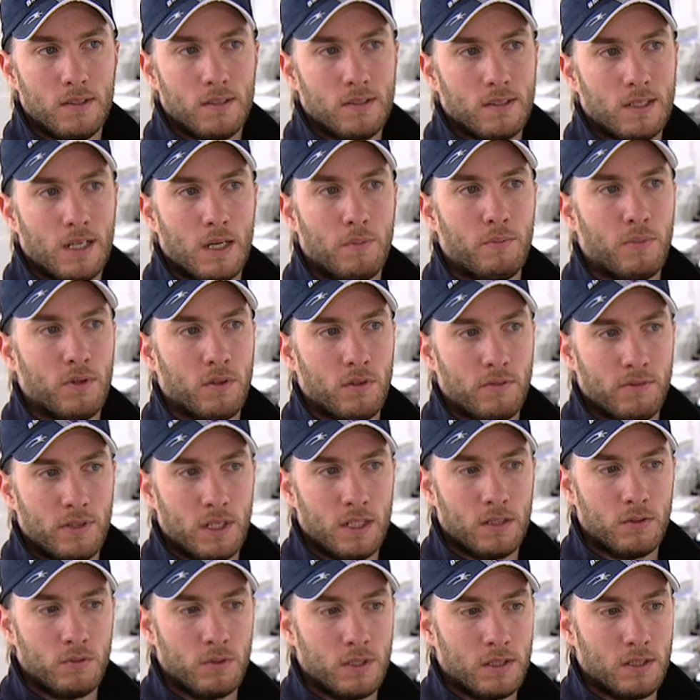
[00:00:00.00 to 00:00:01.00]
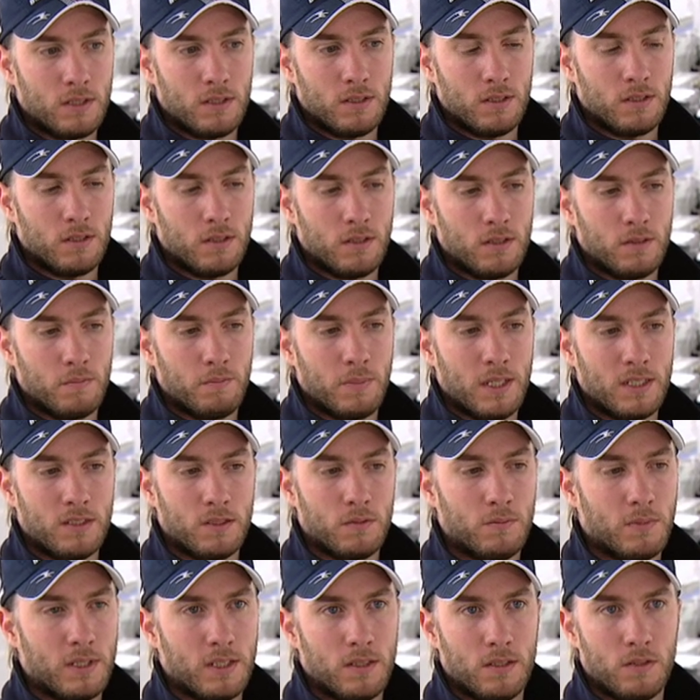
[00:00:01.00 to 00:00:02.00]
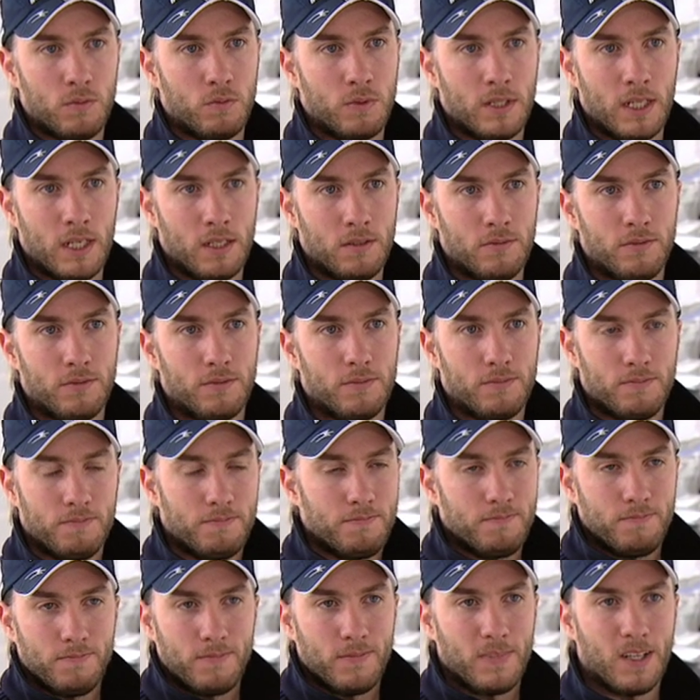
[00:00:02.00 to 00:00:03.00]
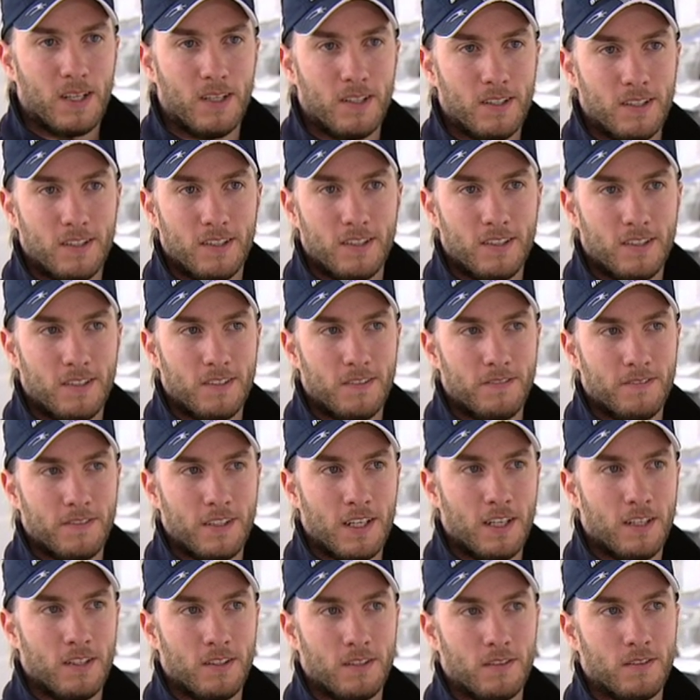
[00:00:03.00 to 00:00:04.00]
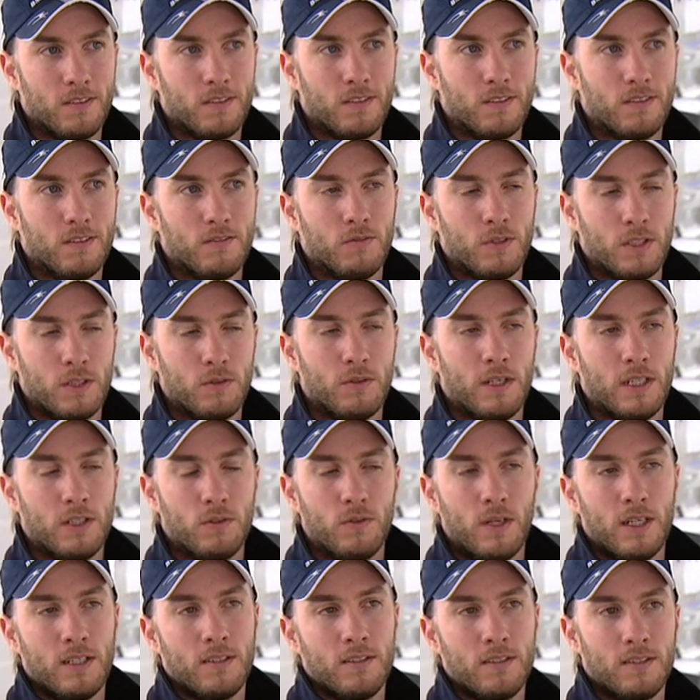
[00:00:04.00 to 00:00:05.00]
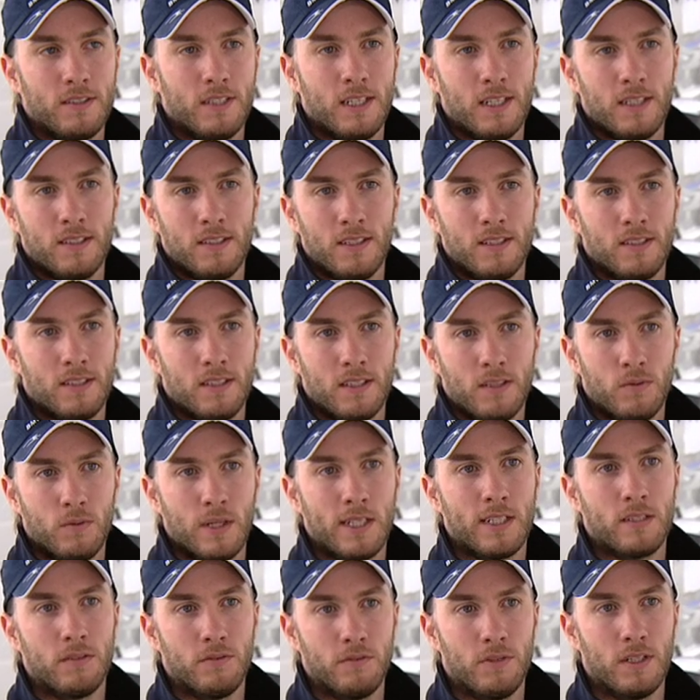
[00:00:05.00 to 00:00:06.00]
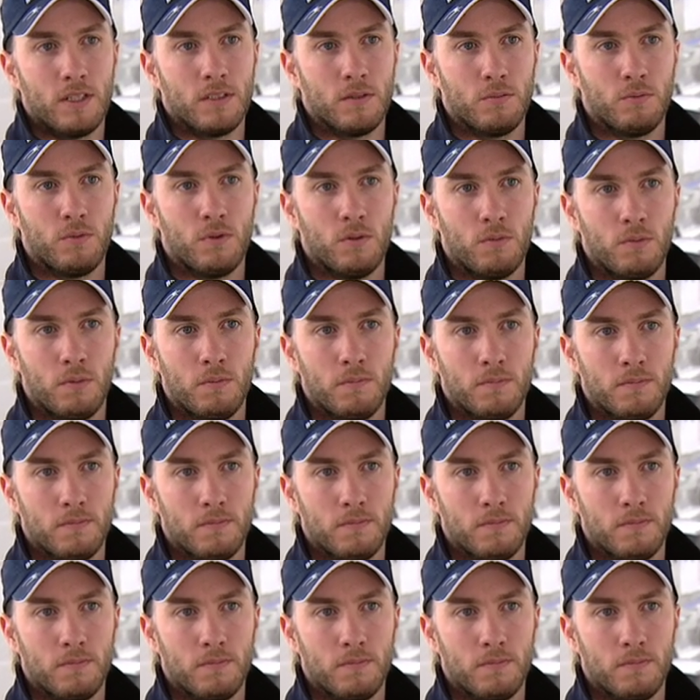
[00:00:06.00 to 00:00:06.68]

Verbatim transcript: couple of hundred uh, measurements we have. Uh, yeah, we try to understand and then rectify the problem.